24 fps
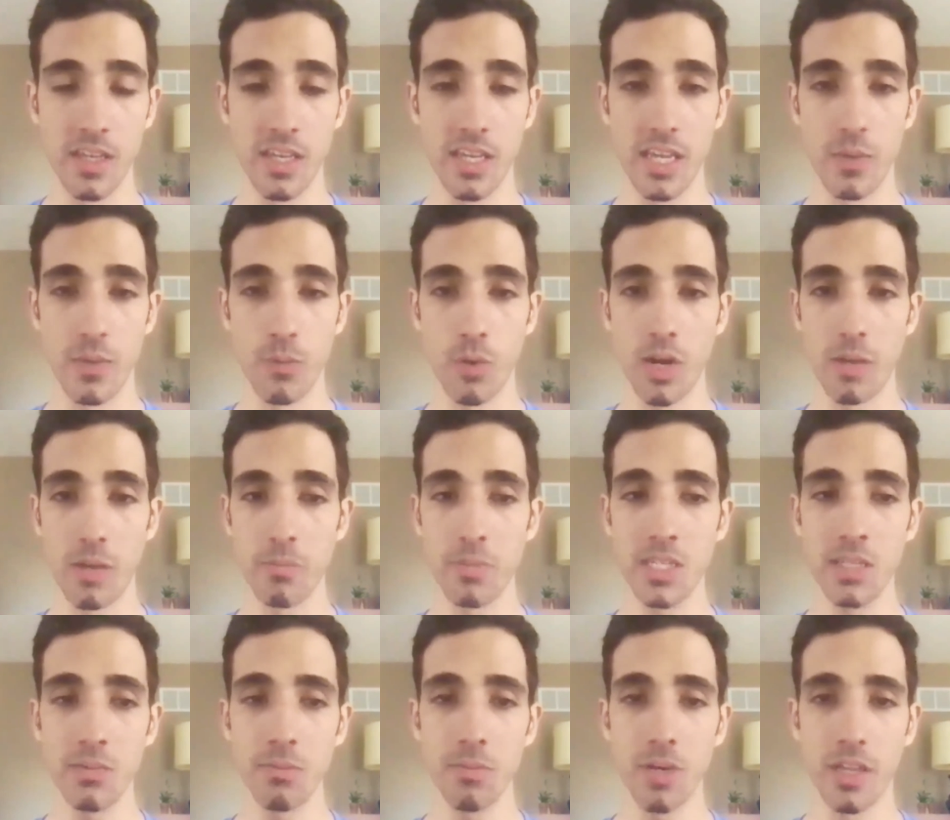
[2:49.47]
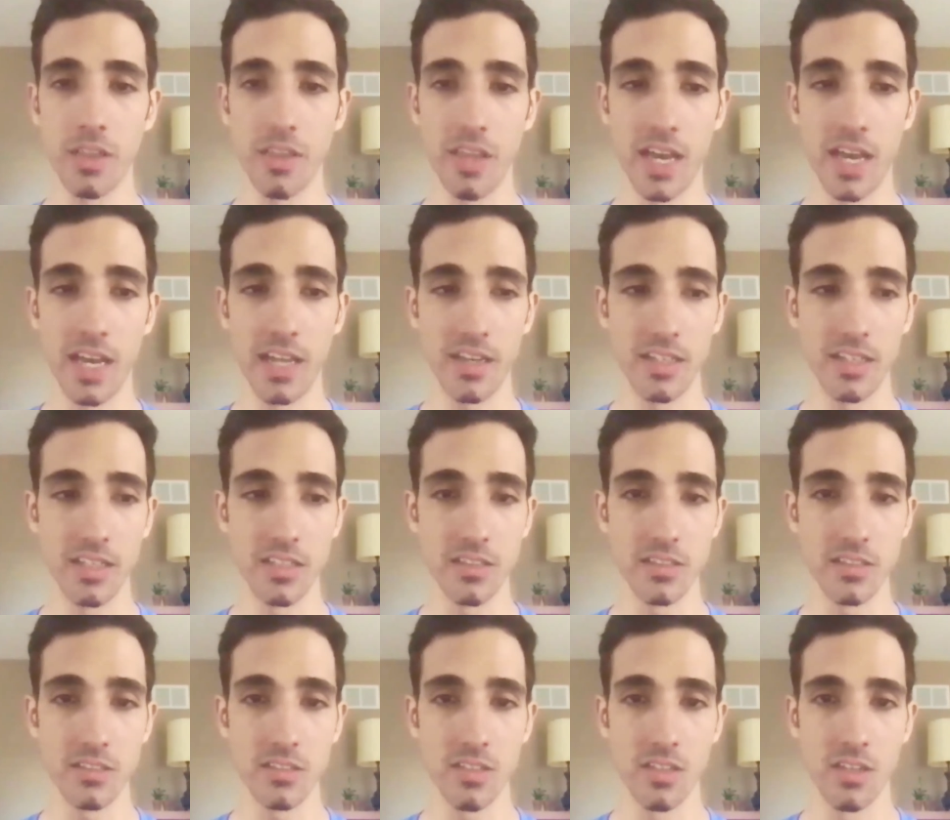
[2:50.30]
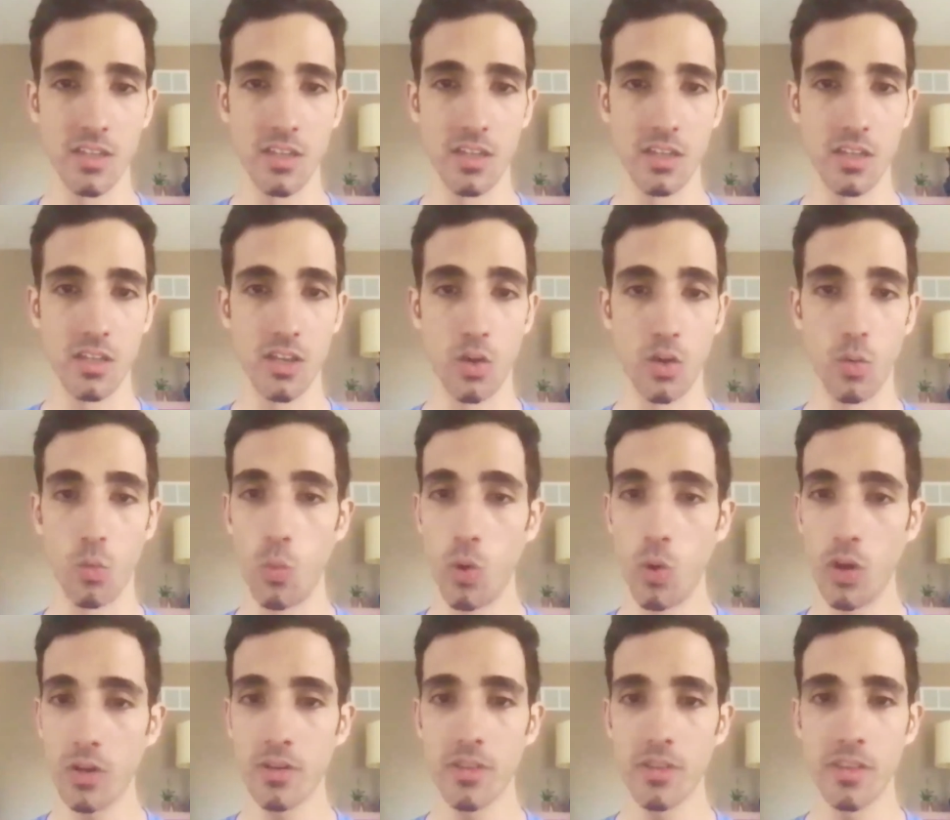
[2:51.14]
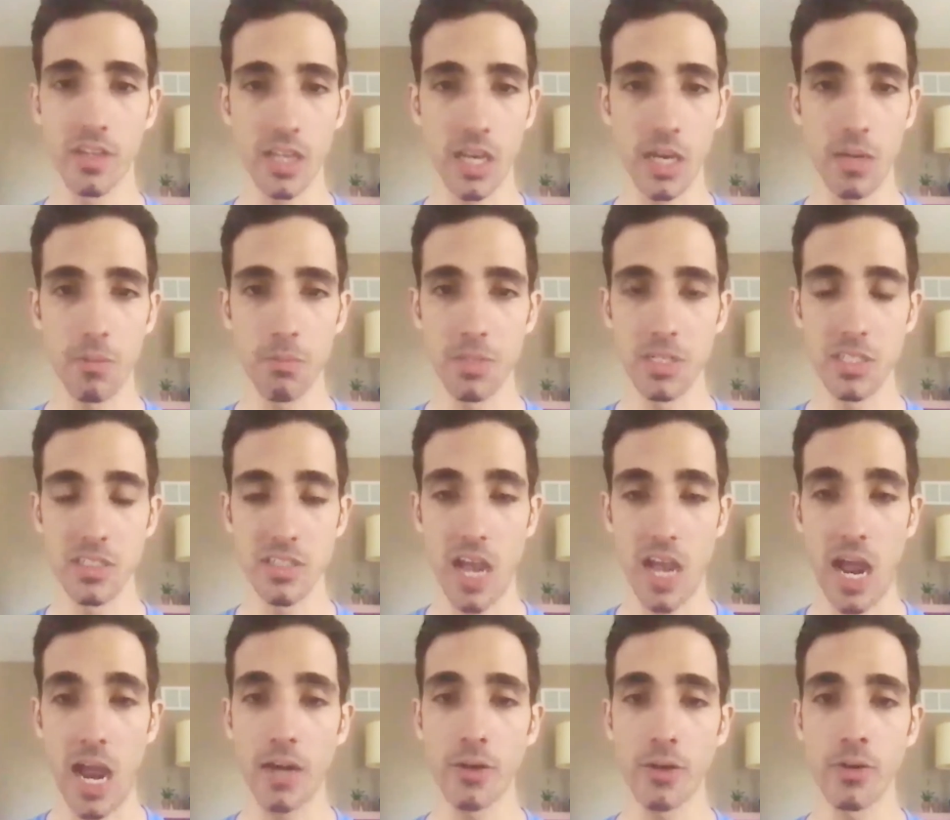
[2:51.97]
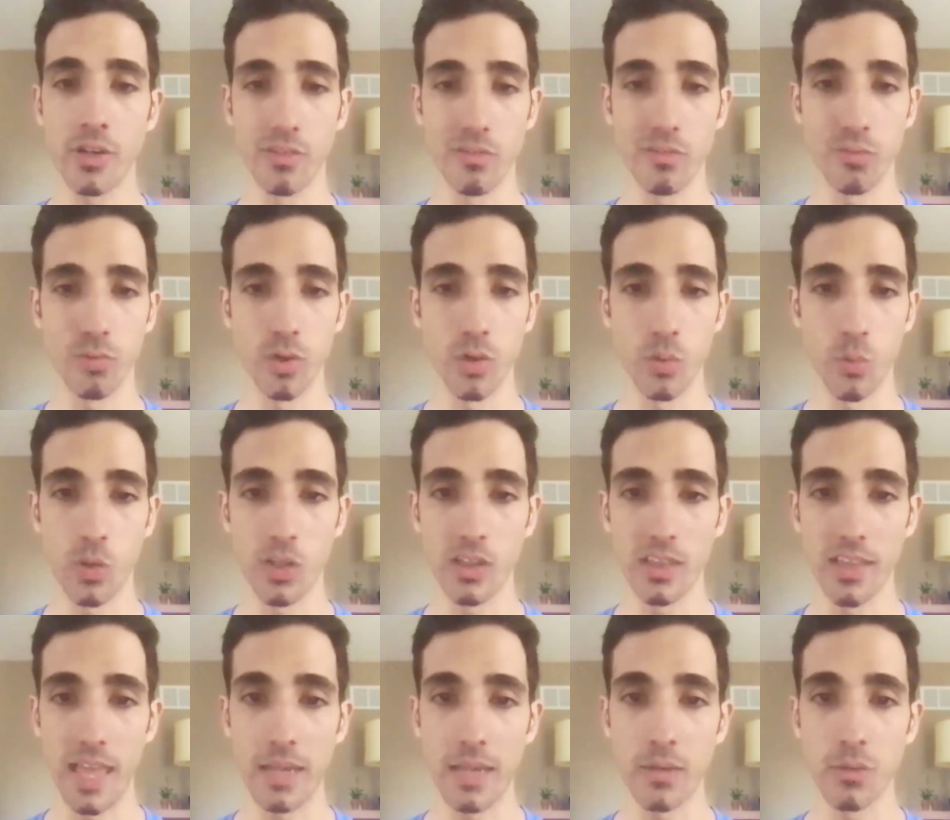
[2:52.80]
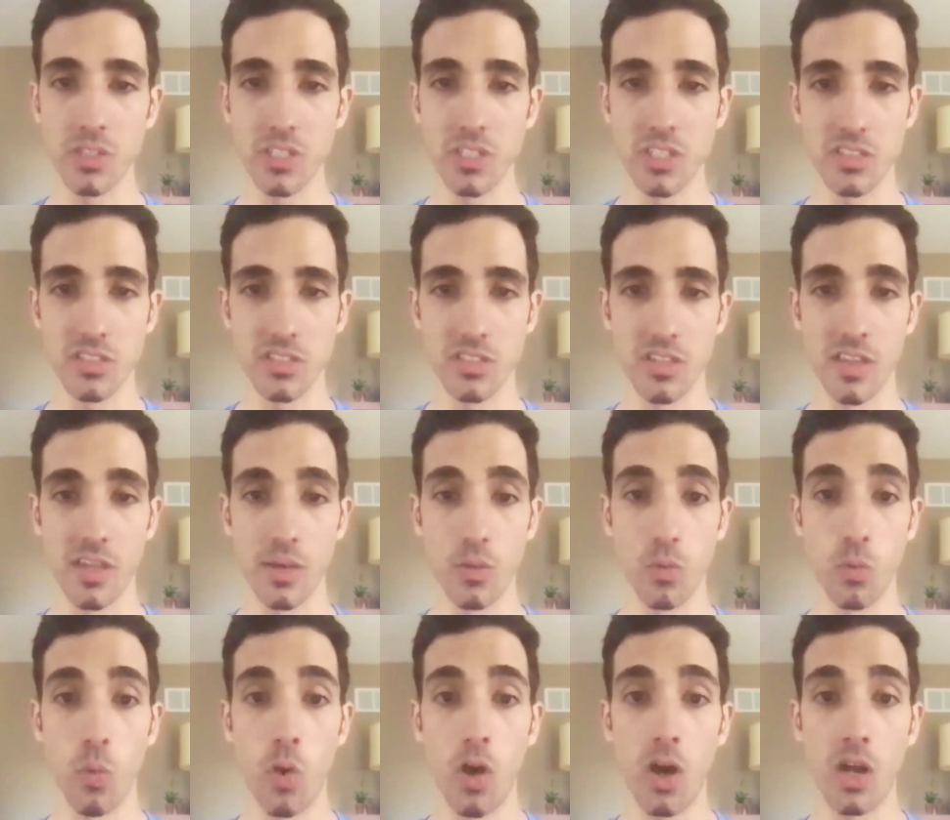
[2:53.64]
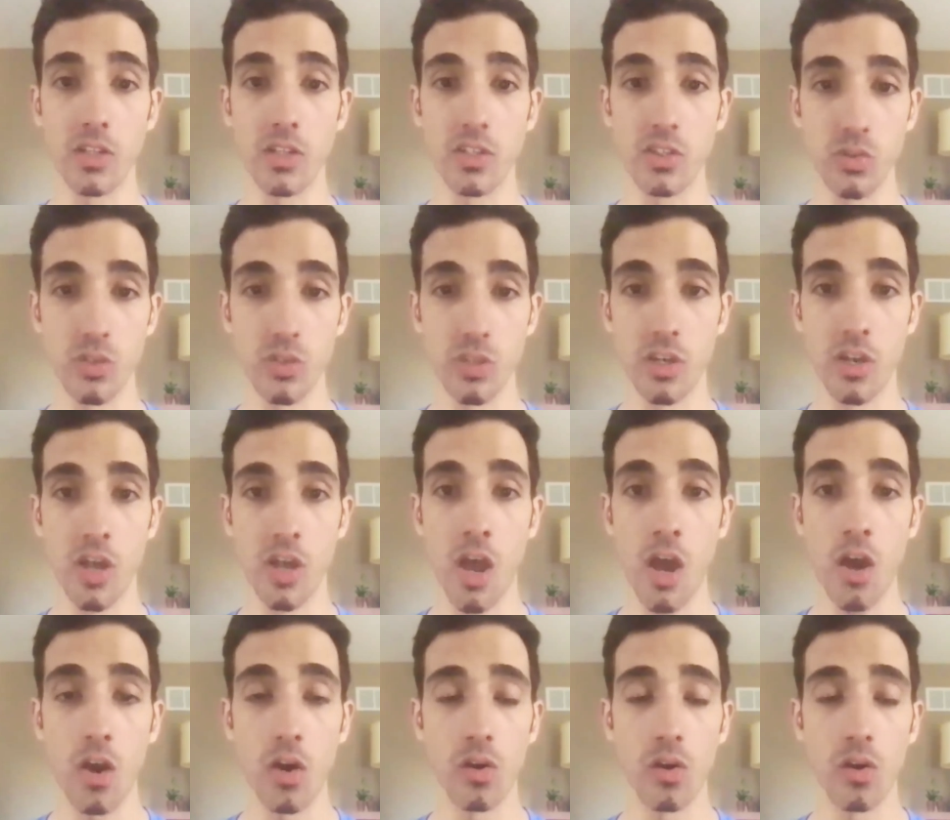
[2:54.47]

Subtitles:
And what I mean by that is, what are the companies hiring for? What languages do they want you to know?